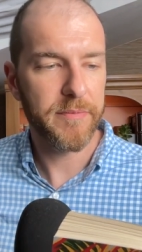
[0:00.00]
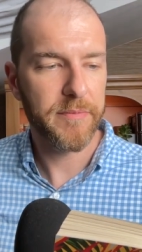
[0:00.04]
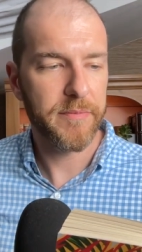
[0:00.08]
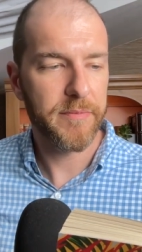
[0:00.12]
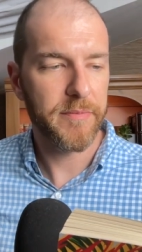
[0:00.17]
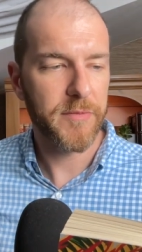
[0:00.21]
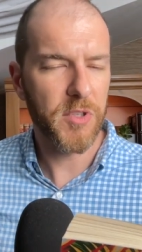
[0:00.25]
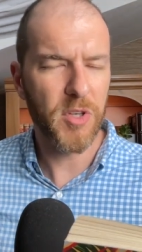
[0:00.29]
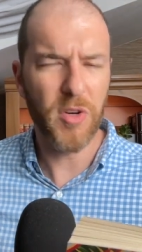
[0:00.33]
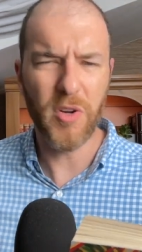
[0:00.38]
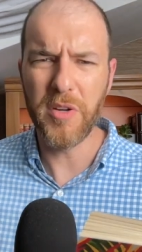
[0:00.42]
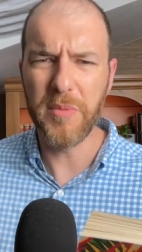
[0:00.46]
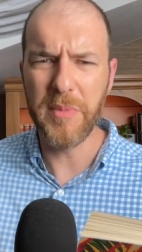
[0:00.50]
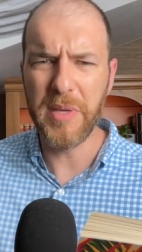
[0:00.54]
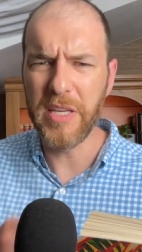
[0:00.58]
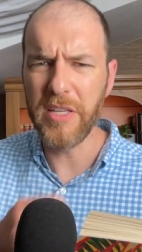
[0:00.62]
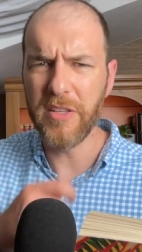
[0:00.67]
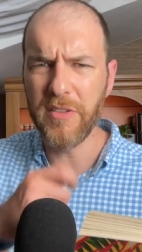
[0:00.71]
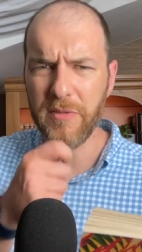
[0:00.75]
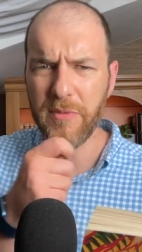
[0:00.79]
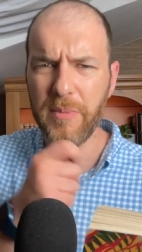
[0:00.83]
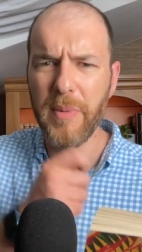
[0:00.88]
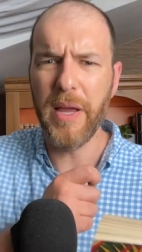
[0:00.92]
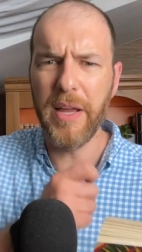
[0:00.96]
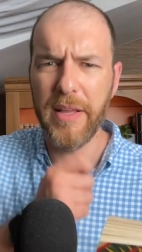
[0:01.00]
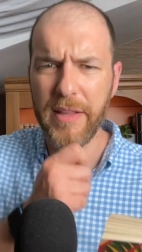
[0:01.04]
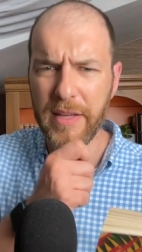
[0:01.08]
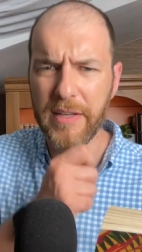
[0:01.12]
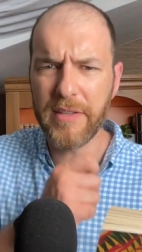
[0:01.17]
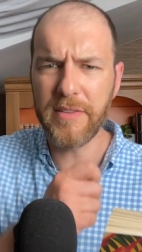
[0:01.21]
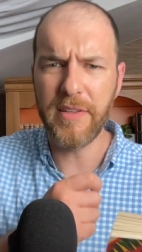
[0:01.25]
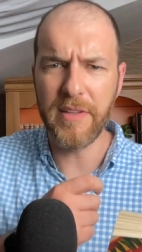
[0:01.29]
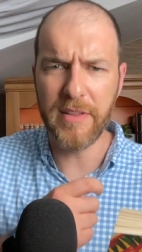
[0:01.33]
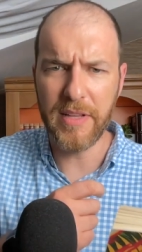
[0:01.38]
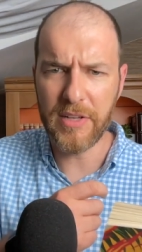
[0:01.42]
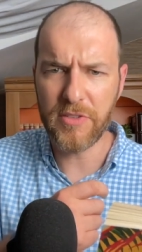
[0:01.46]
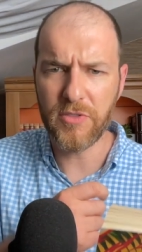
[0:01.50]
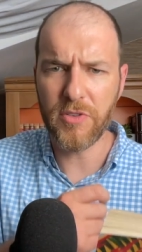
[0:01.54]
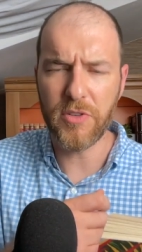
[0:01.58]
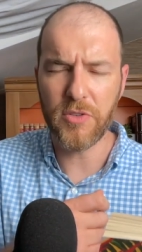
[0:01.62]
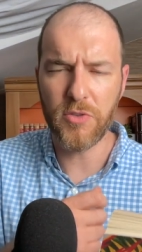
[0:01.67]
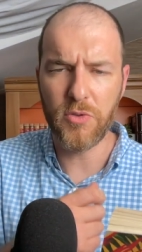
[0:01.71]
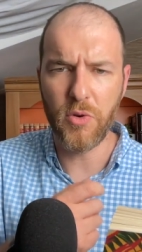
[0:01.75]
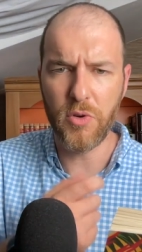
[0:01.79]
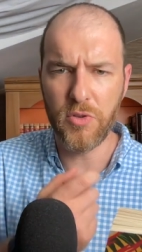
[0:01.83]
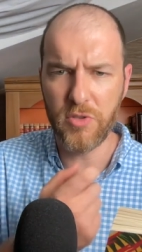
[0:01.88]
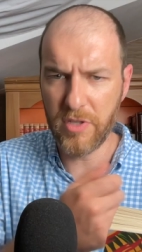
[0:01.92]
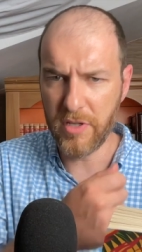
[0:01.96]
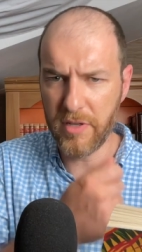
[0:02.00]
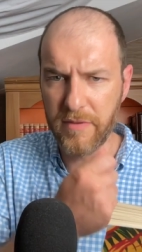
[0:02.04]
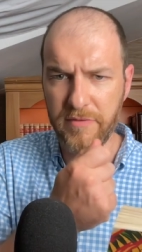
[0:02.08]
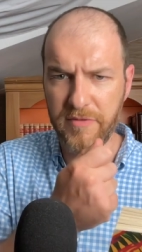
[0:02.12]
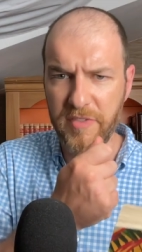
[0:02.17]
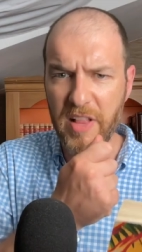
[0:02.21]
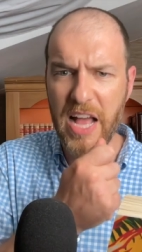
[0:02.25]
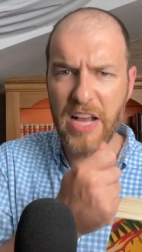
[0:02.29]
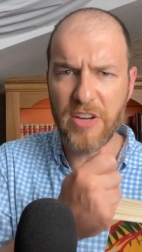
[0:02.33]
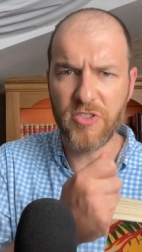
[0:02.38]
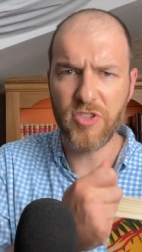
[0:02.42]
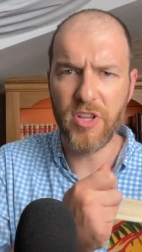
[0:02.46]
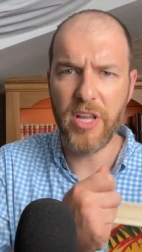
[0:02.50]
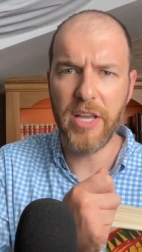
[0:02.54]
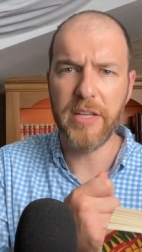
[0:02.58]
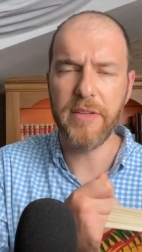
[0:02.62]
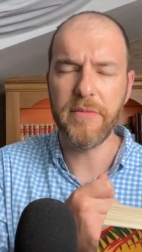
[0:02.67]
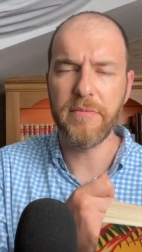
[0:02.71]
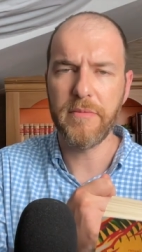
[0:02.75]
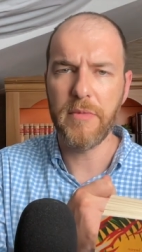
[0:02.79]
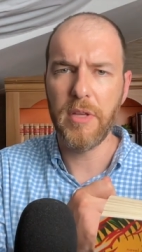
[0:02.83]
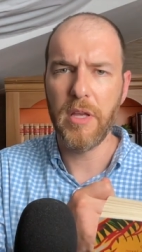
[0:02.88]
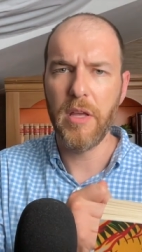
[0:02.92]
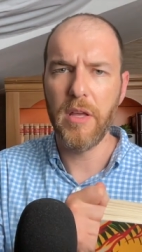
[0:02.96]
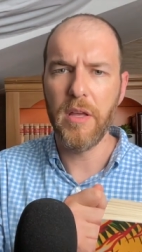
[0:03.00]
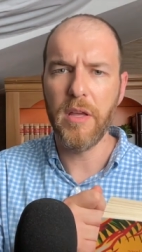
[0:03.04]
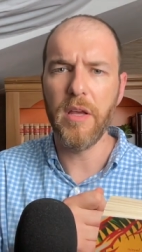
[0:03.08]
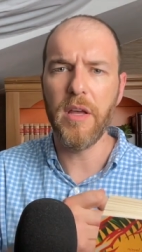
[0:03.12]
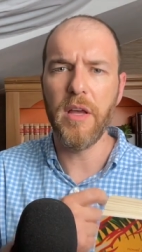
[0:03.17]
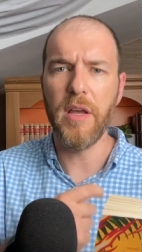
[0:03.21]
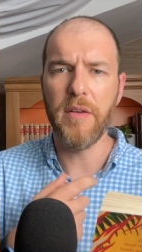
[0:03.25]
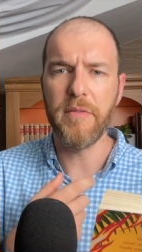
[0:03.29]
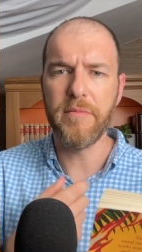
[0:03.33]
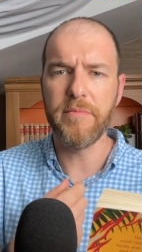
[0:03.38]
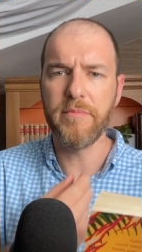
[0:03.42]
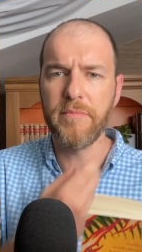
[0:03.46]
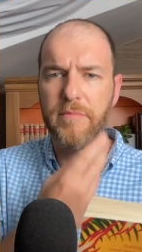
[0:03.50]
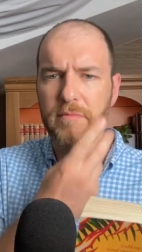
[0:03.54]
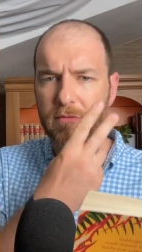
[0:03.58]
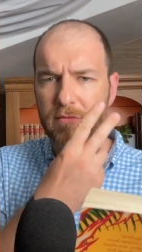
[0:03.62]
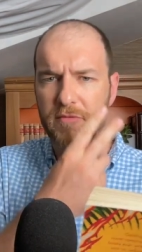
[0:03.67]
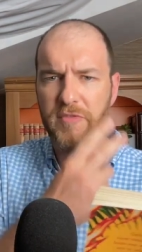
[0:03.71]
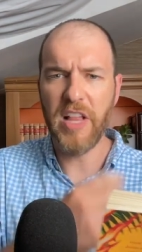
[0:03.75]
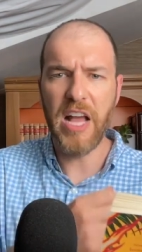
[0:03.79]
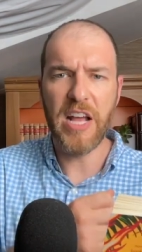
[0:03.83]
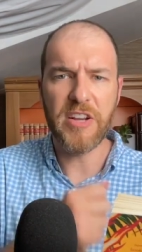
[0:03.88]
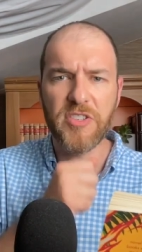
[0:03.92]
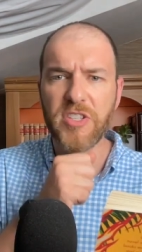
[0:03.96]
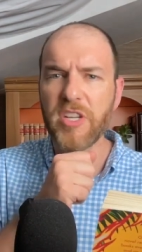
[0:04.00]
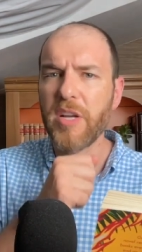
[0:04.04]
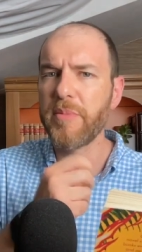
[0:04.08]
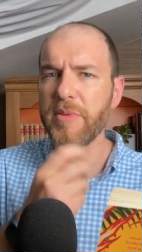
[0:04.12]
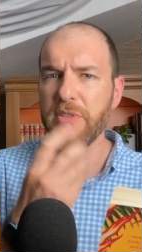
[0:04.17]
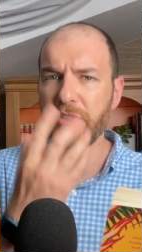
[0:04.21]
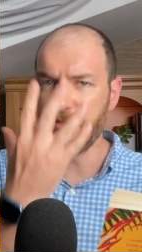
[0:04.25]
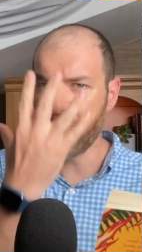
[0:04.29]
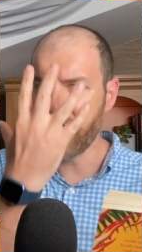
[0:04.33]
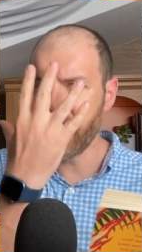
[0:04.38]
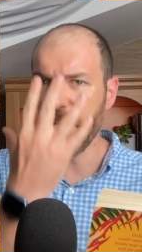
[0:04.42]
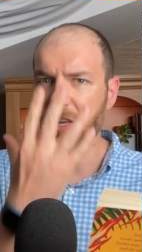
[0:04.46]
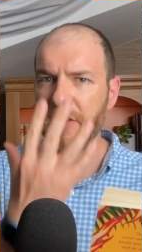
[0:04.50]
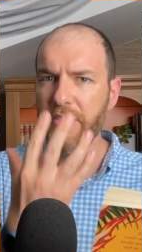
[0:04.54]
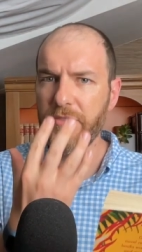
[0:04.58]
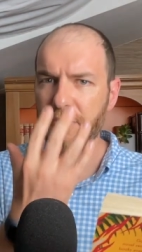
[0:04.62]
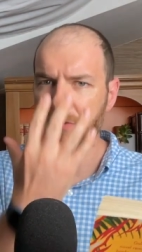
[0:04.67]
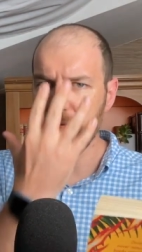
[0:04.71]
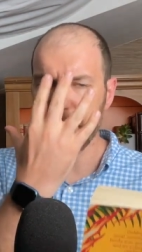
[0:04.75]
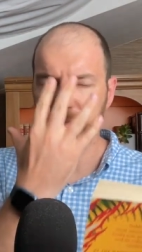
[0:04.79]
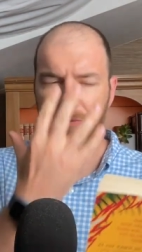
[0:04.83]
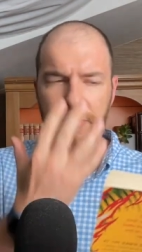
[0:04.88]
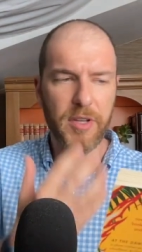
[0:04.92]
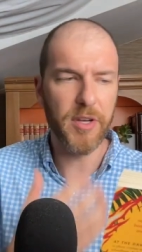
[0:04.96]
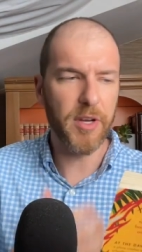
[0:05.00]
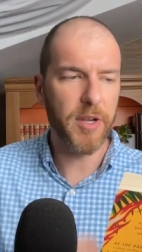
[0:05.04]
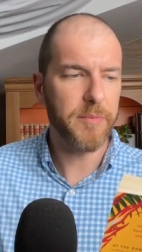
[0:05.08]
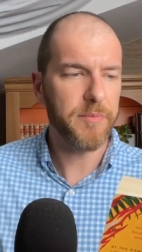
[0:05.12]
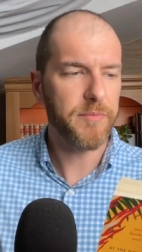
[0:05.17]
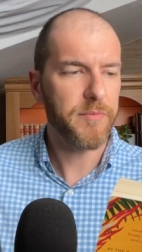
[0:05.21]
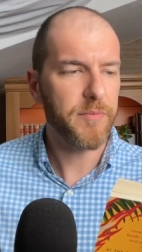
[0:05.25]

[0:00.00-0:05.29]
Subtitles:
You know what he means by, like, the electric torch, like a flashlight flashing up in your face, you know?